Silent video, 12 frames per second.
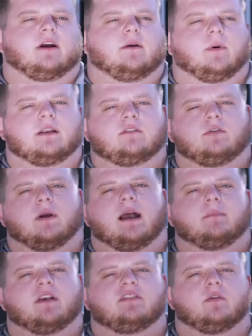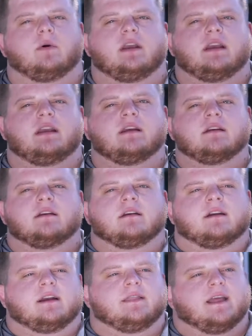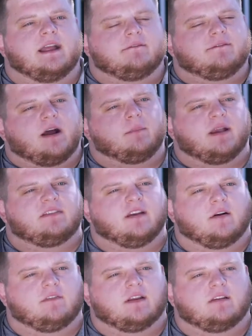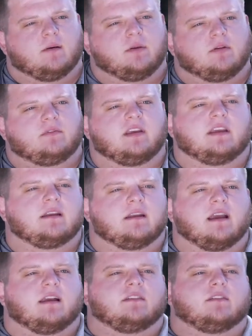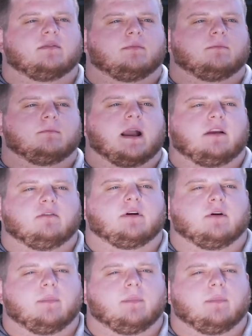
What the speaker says: I went to MSOE and then found myself at WT as my career